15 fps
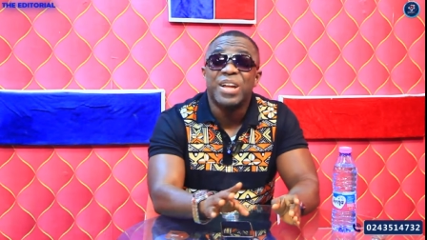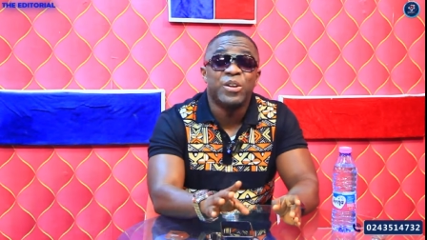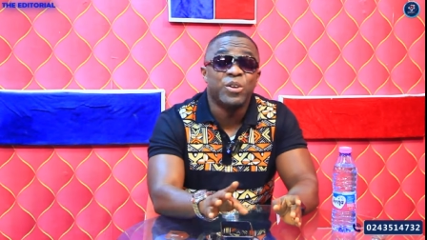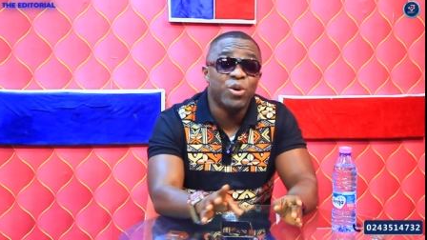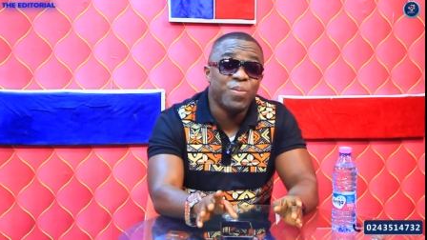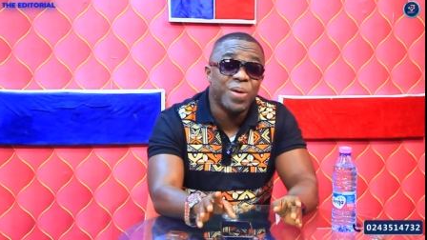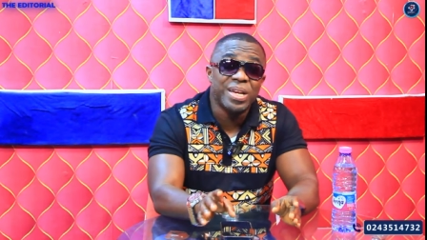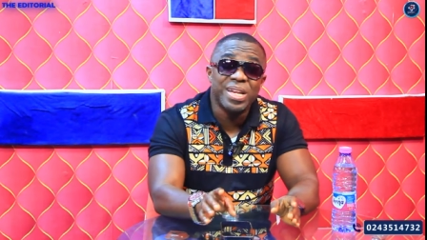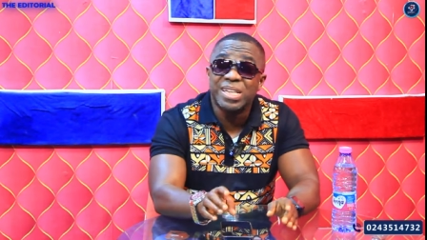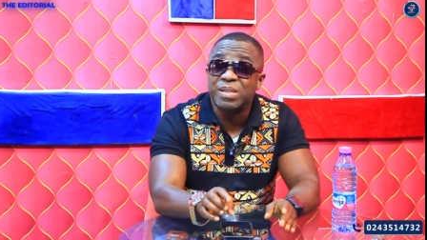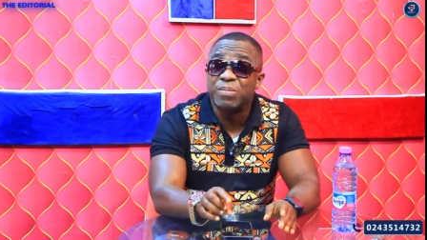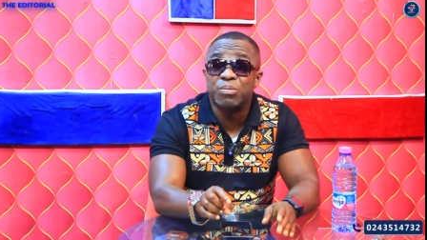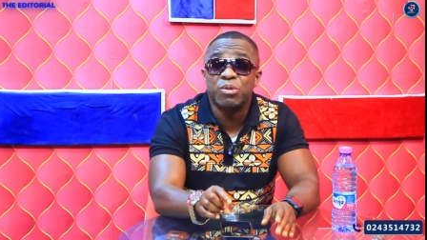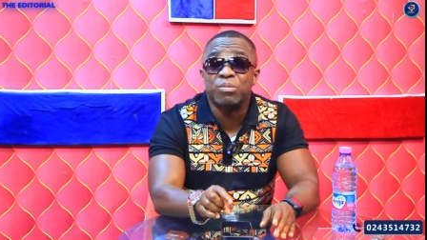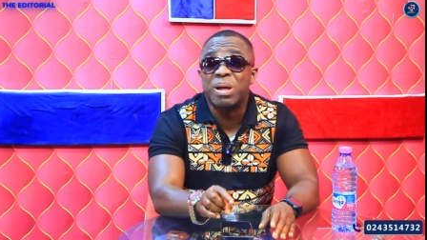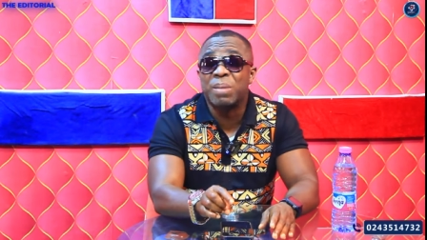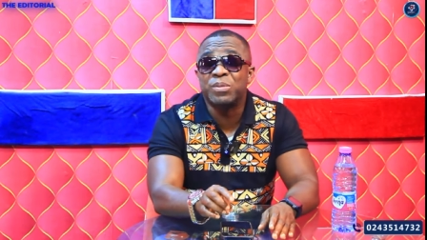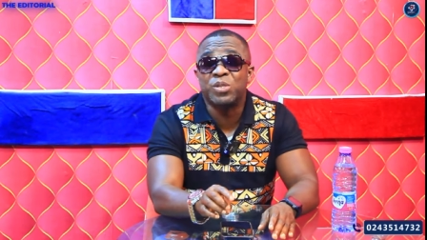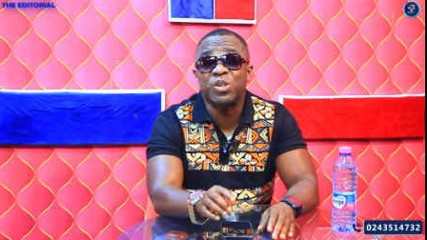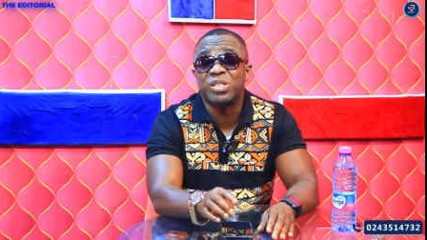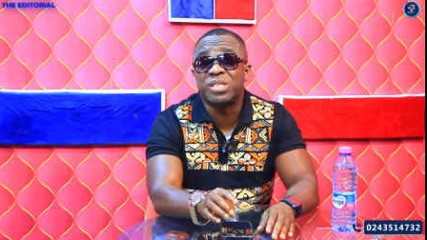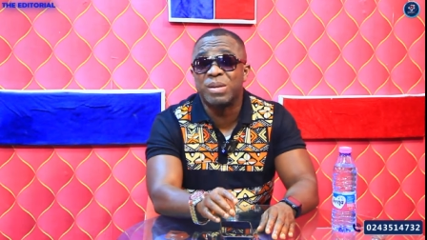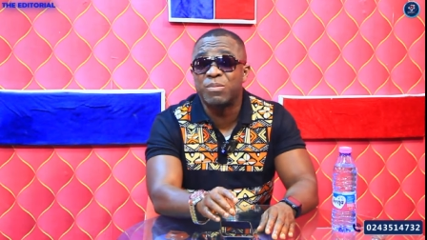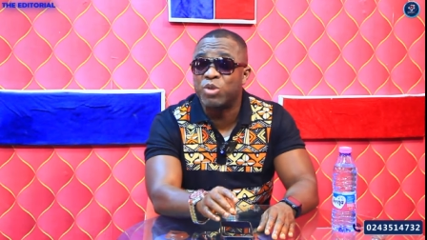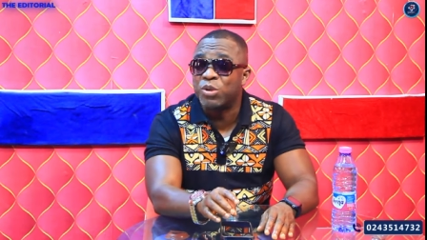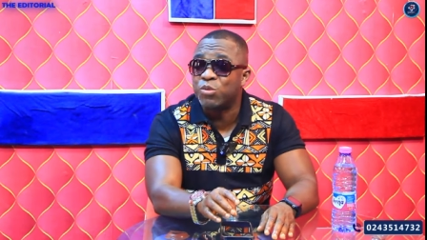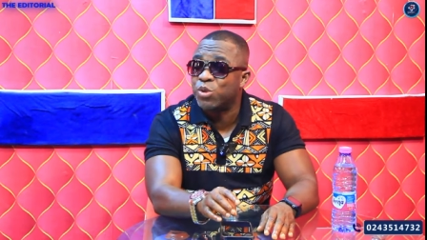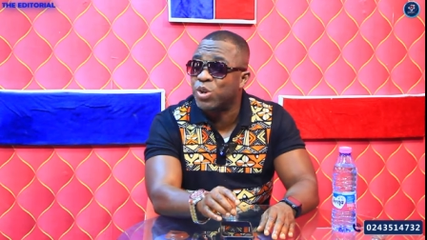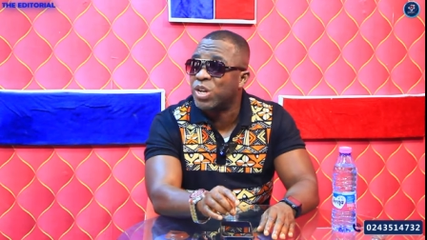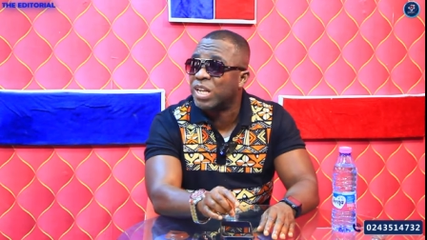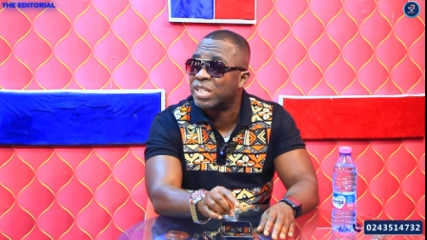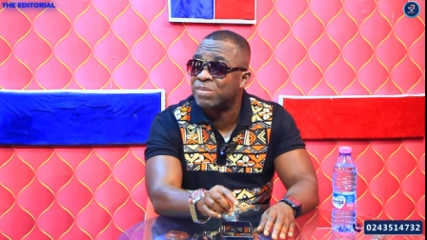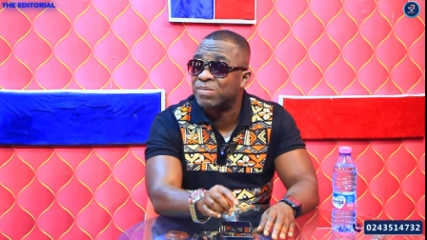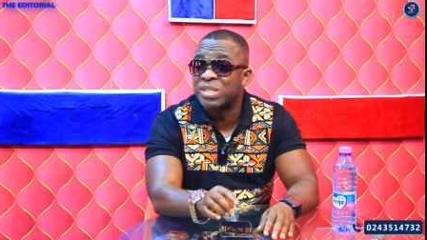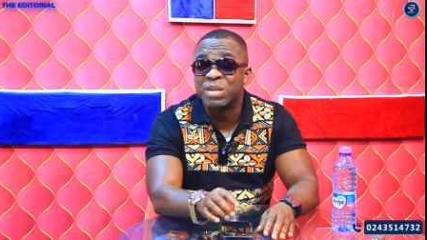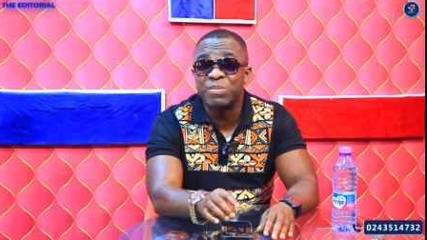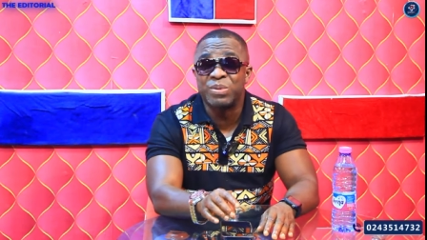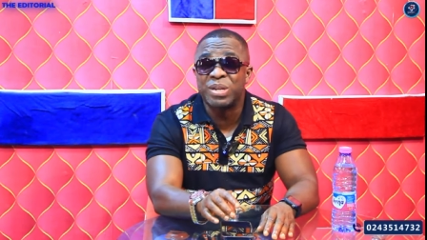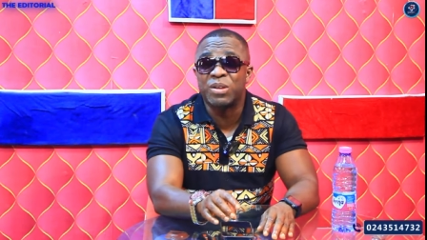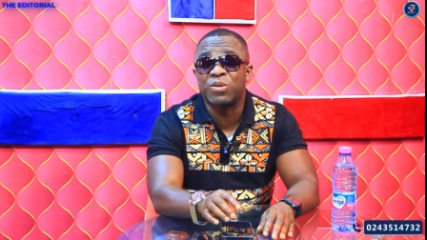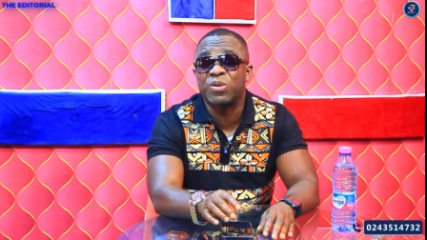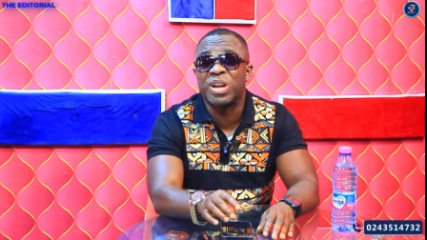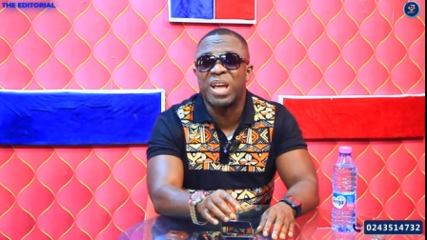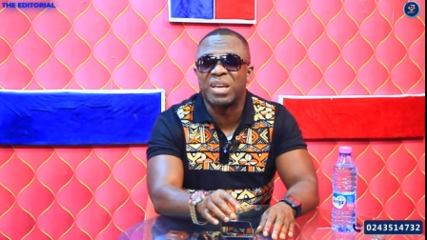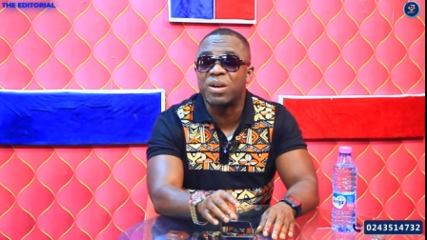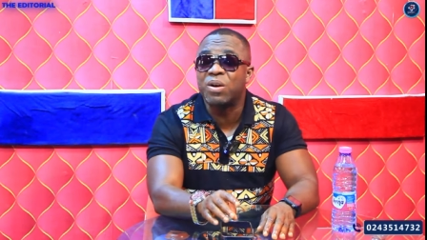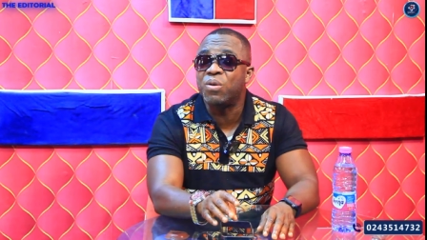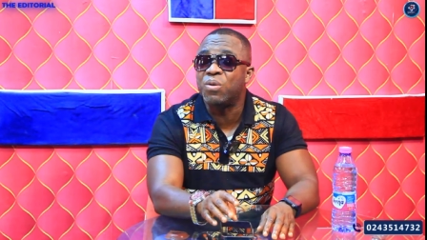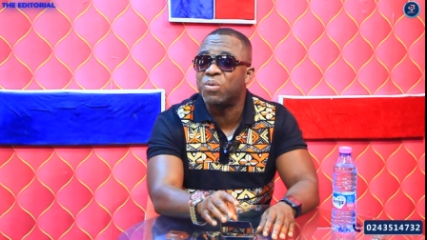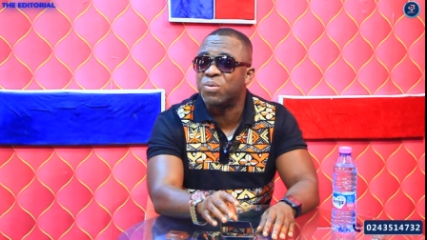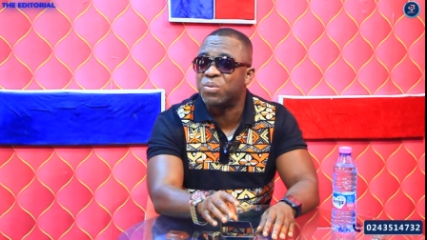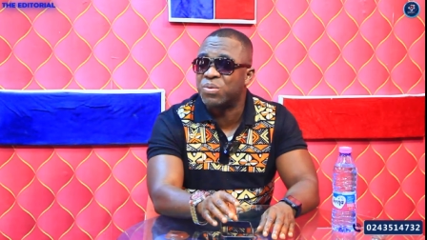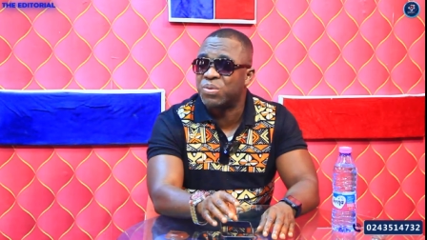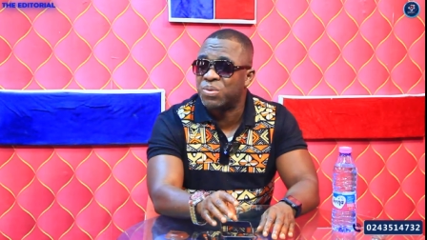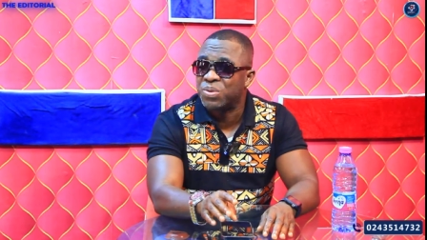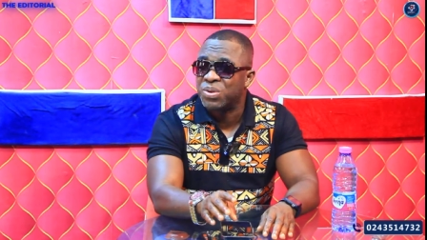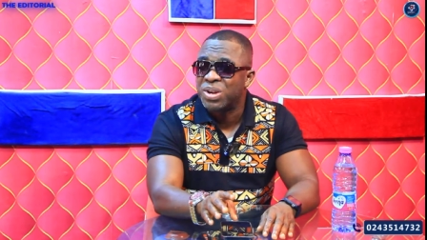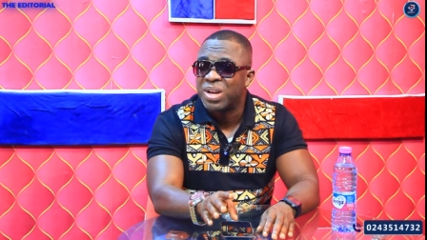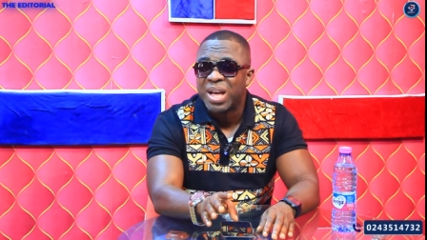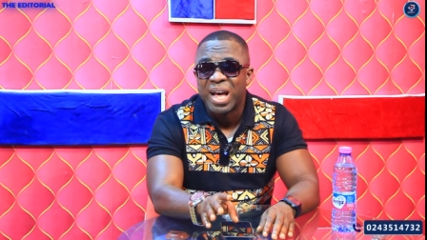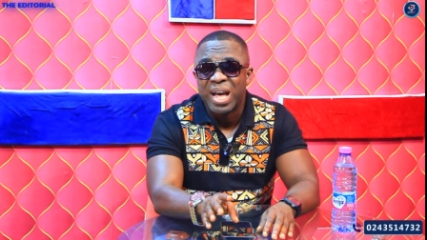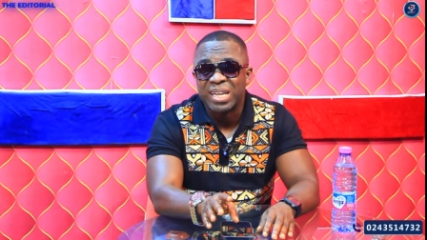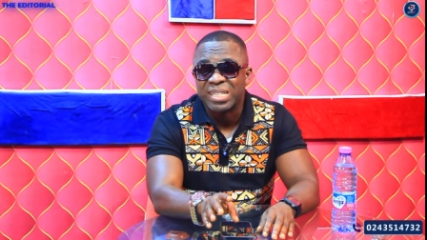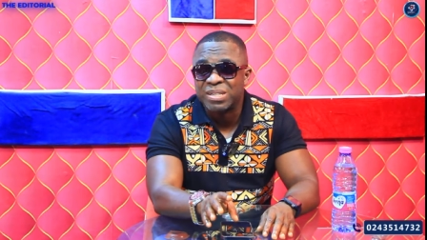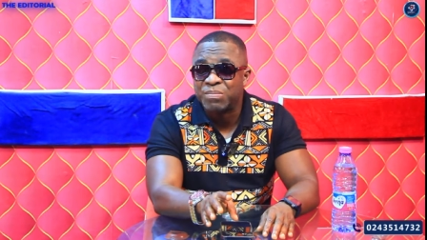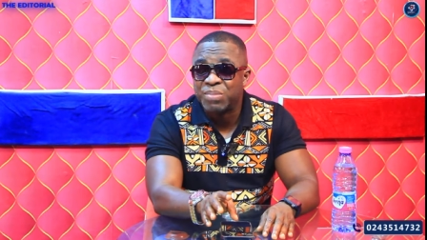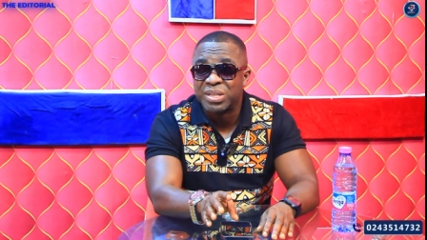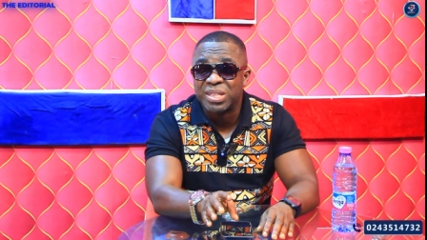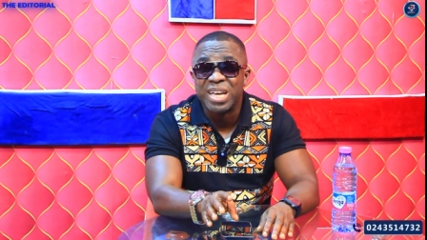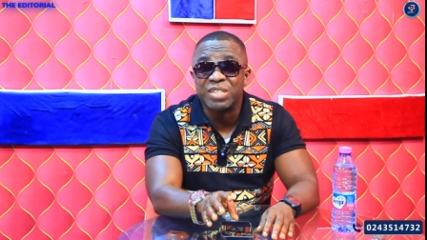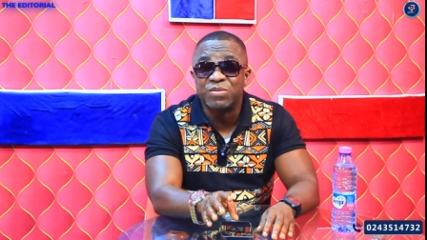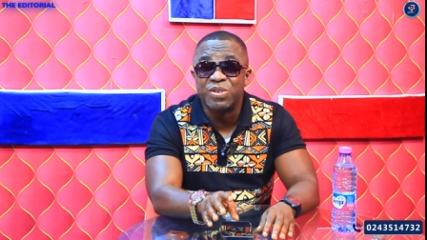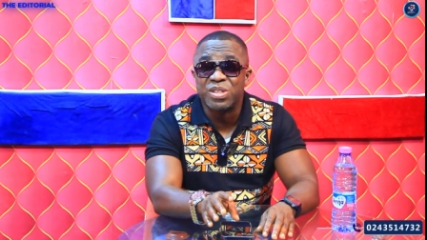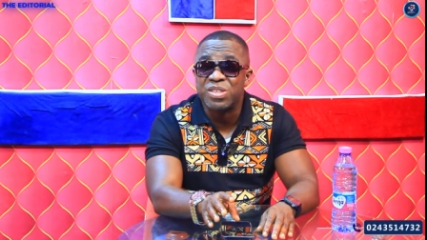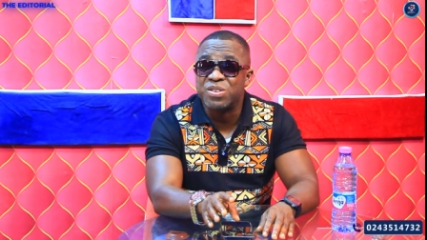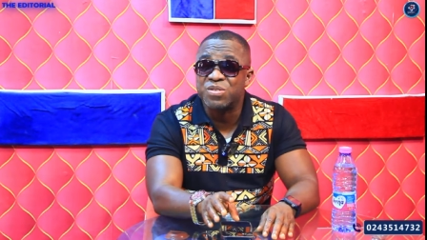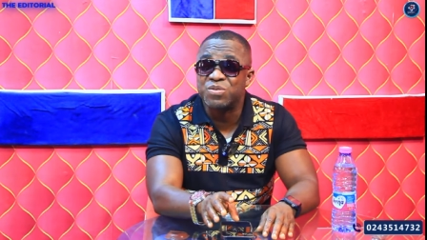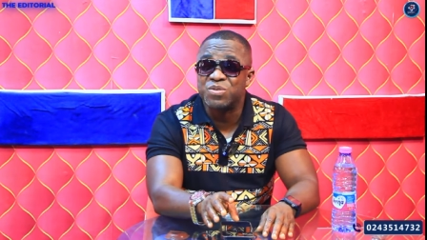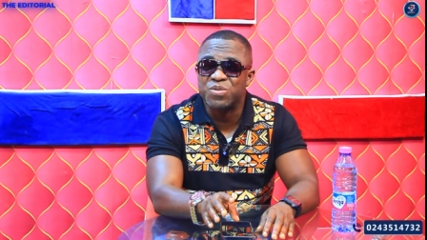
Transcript: Nobody has a problem. I'm sure someone will look at him sleeping and go like, oh, I sympathize with you.